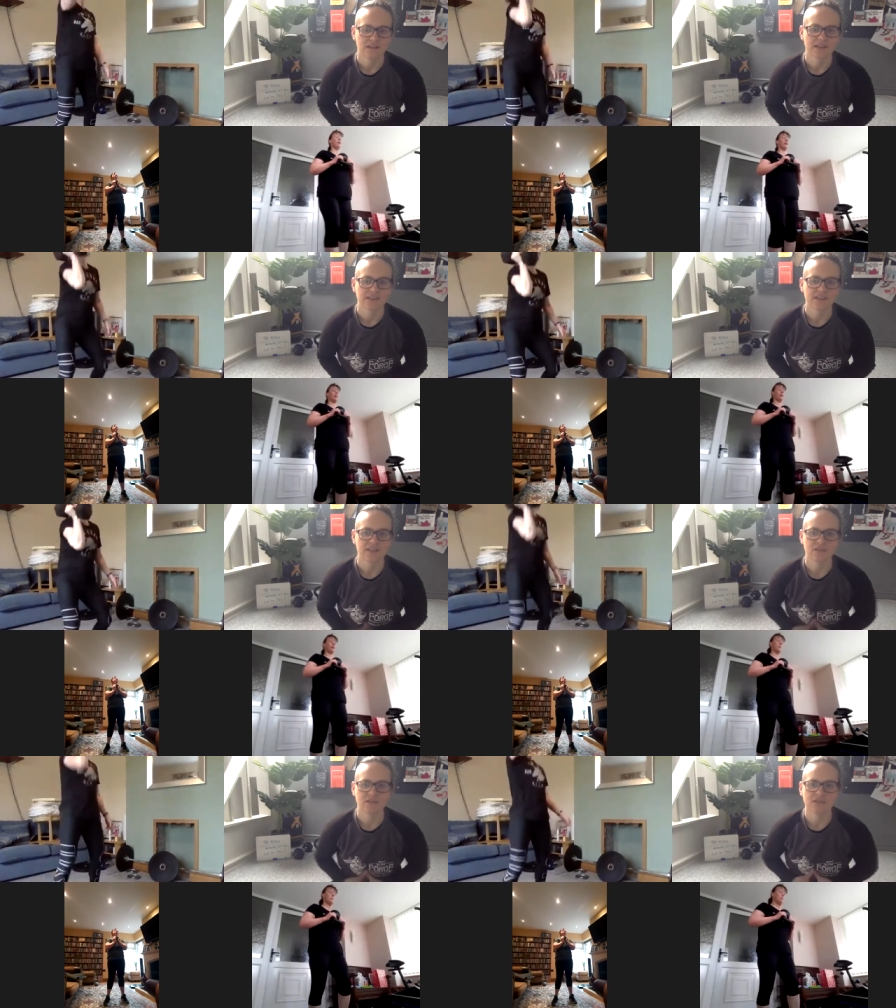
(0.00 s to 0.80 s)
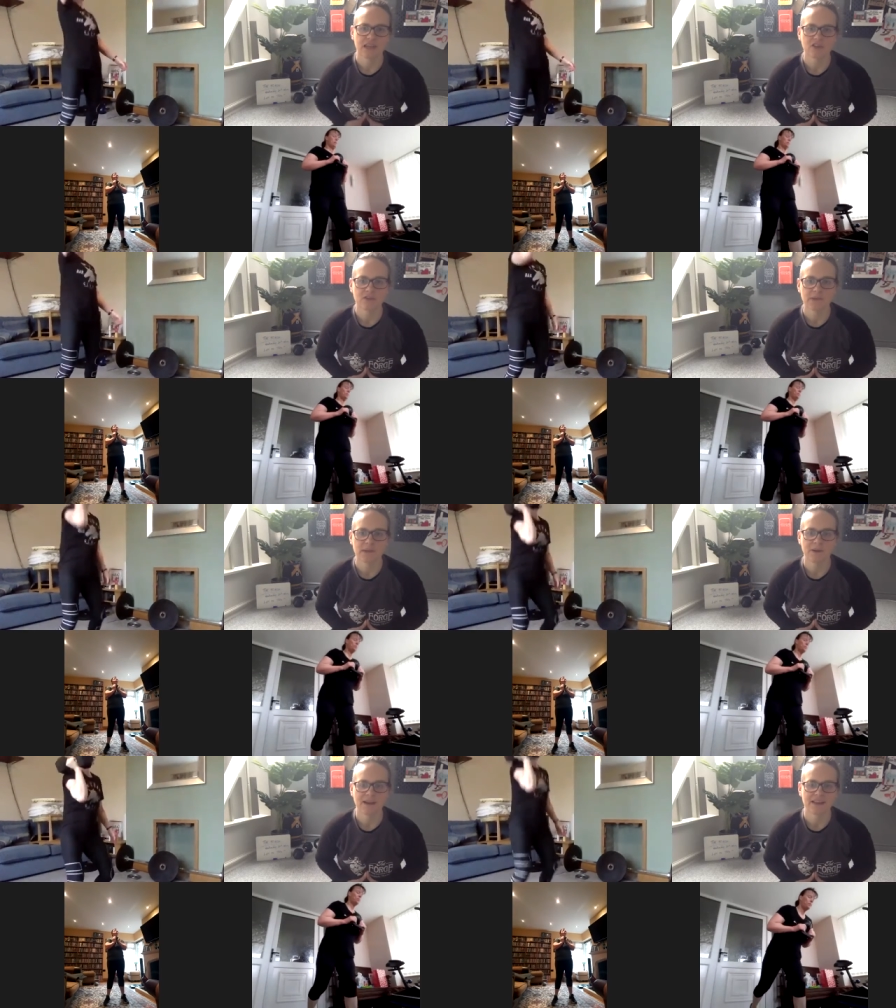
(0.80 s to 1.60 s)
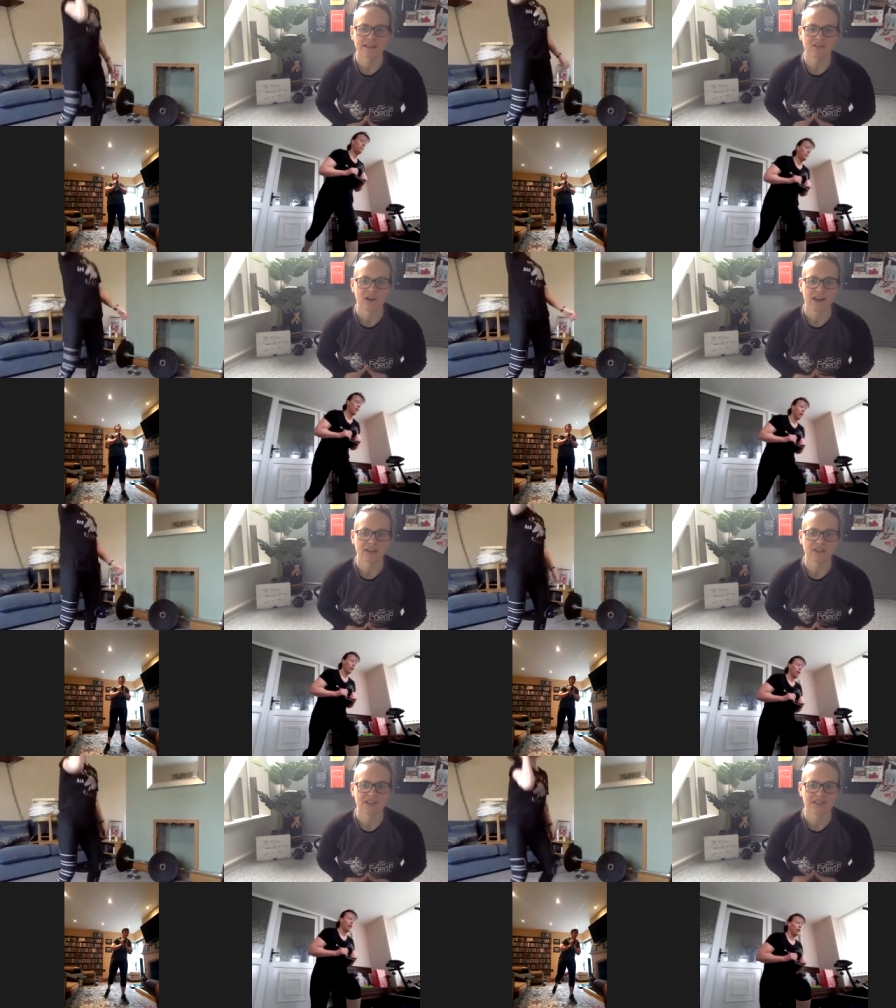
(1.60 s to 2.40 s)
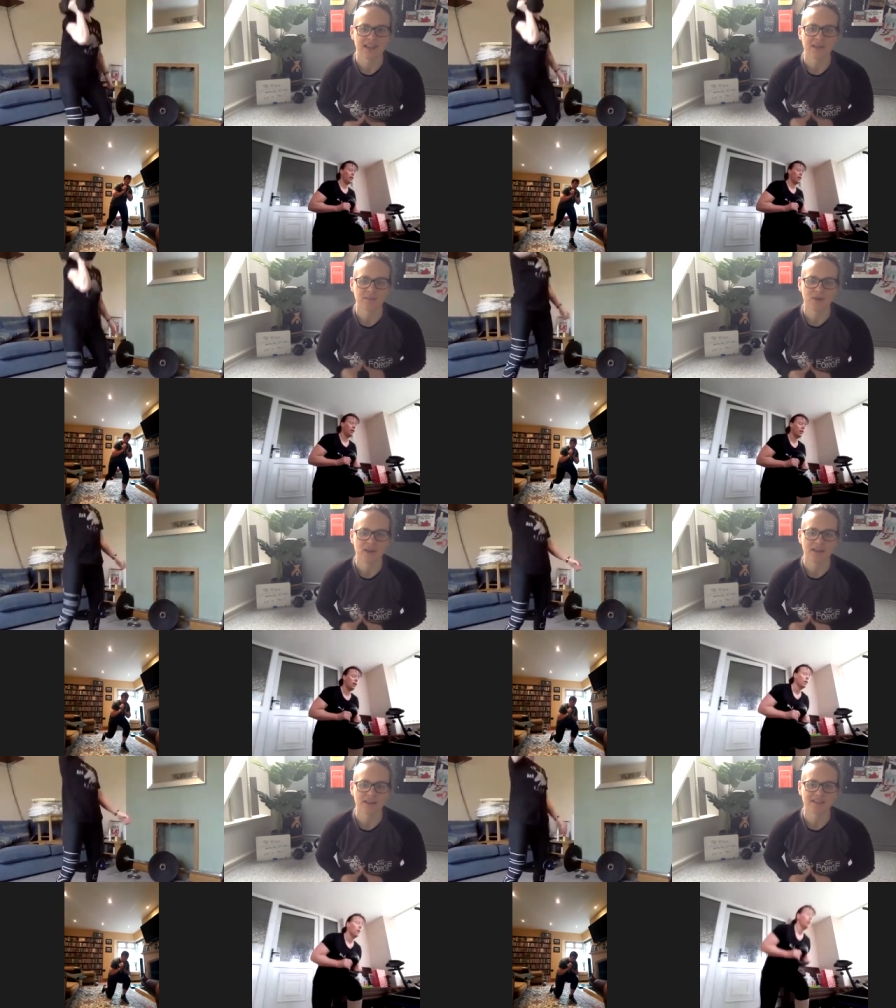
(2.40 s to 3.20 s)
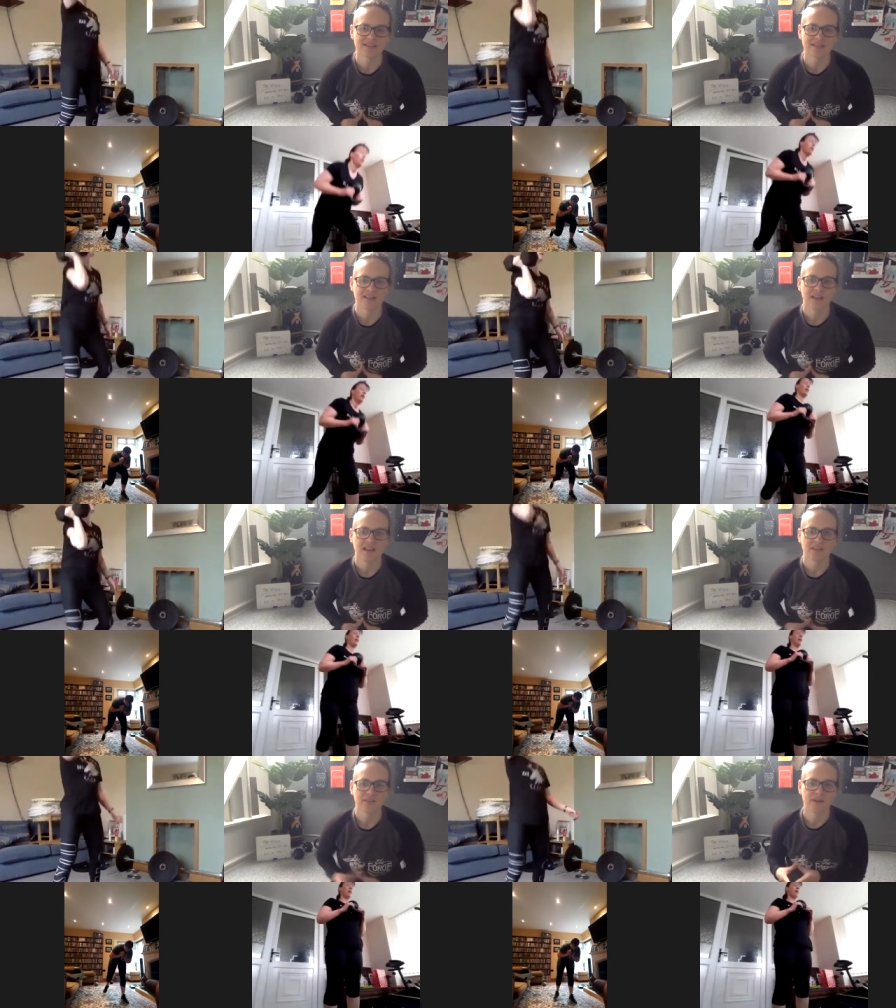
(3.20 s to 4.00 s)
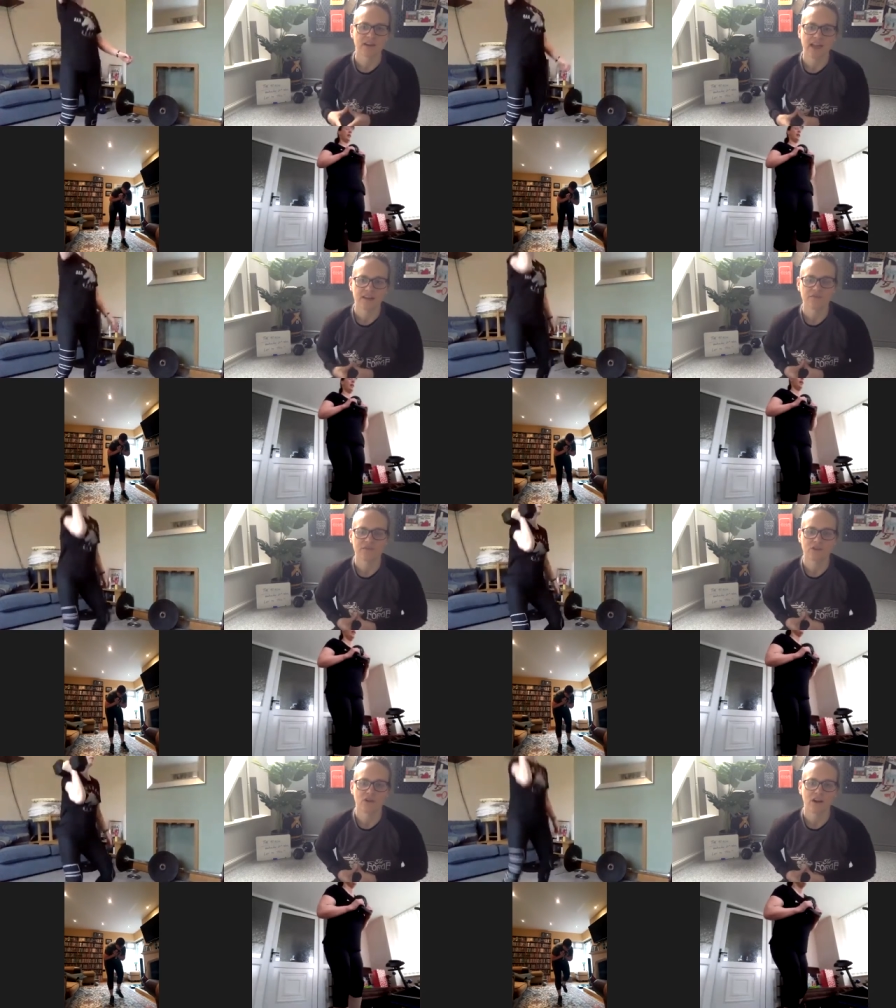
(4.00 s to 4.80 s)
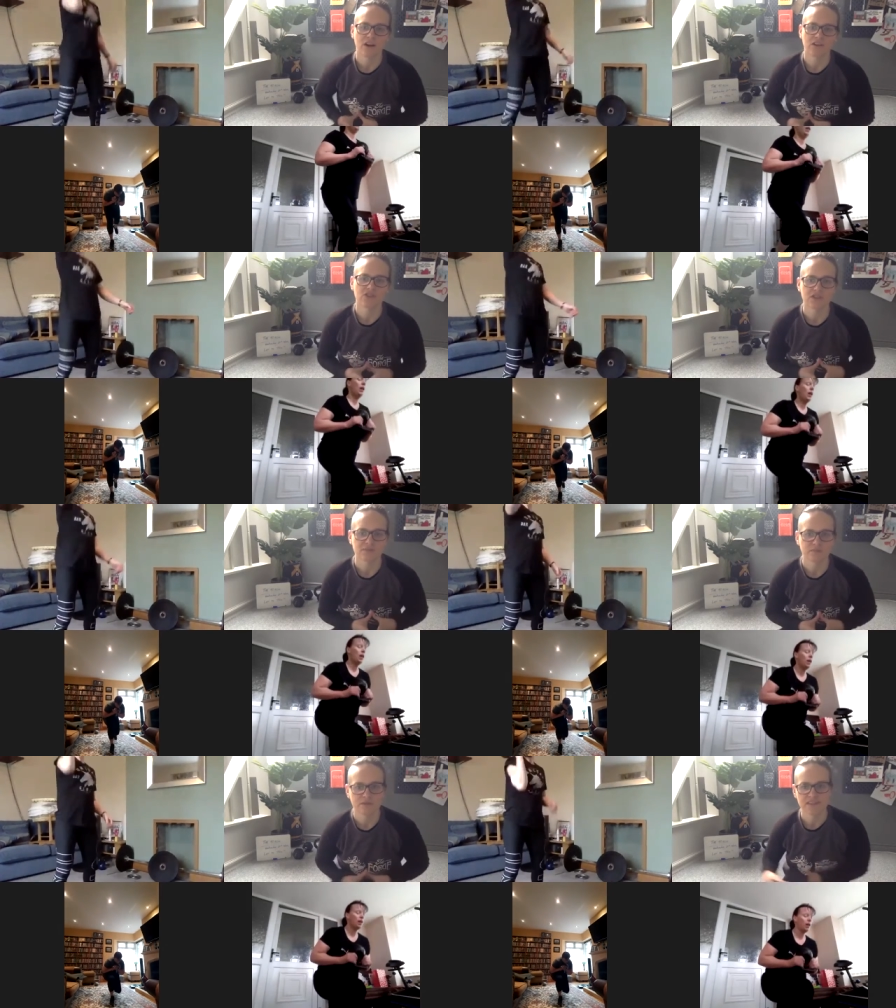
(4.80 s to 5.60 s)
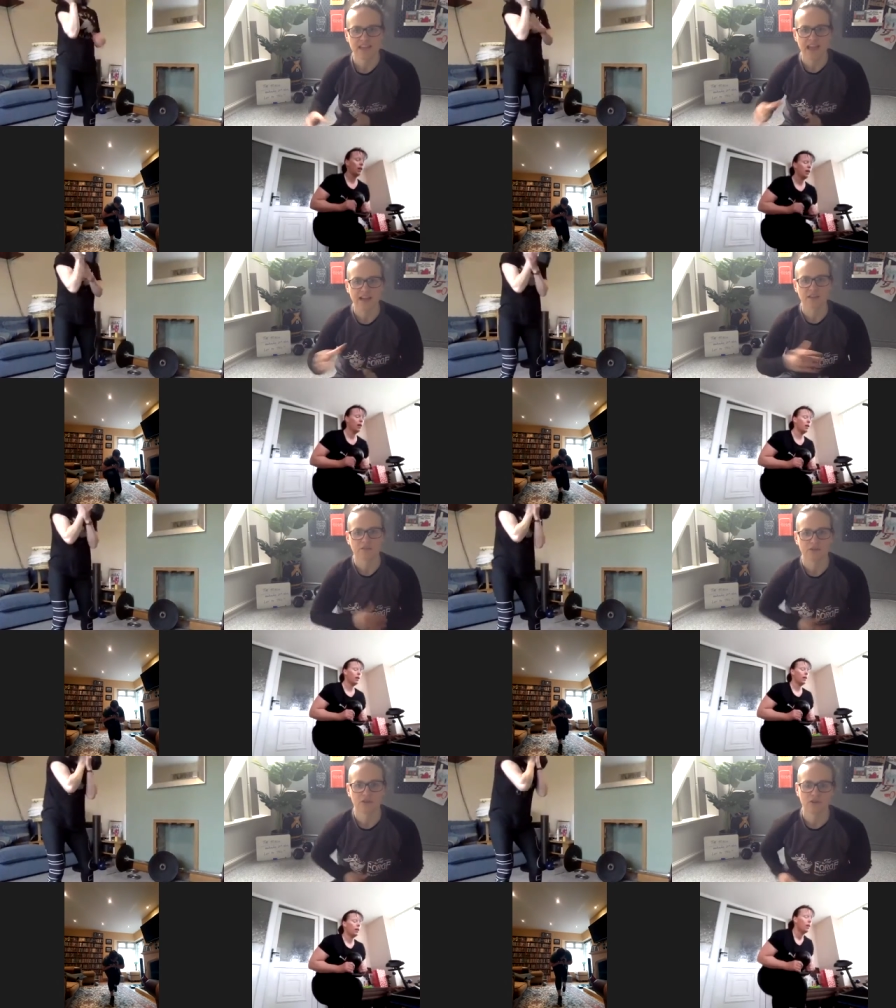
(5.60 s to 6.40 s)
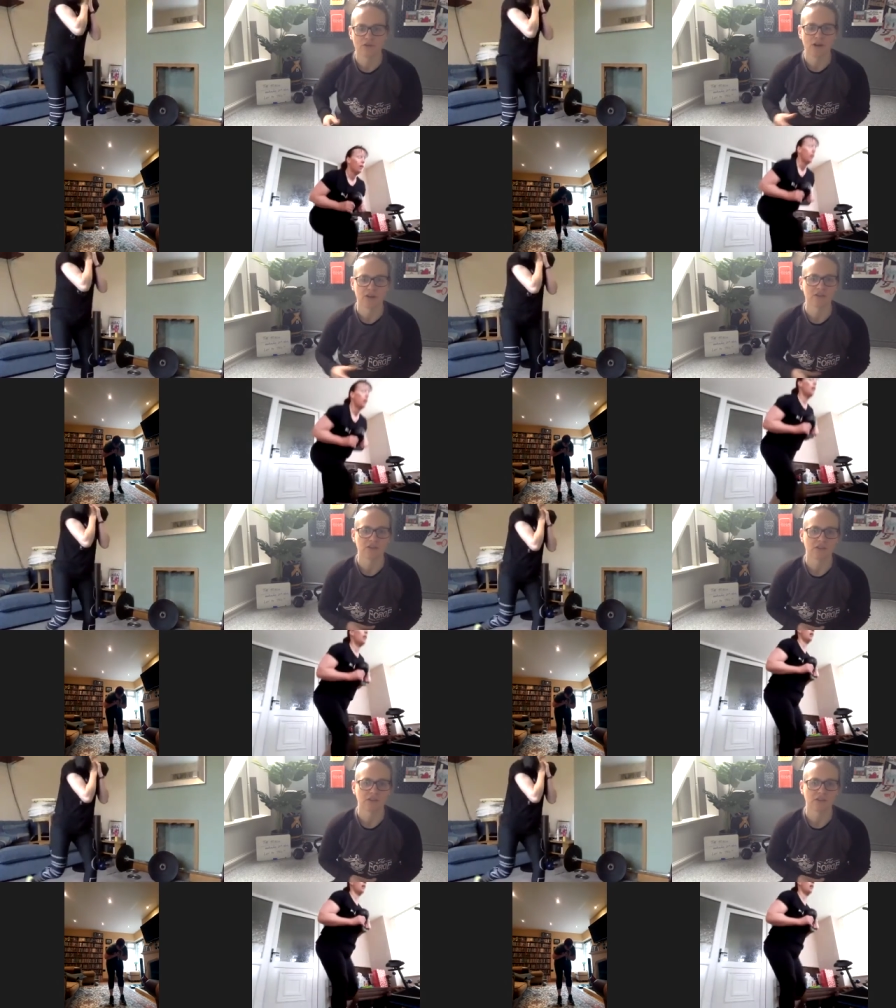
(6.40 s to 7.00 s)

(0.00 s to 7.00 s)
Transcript: That's it. Don't take too many breaks. Try and just take breaks at the very end of your round and just move steady through your round.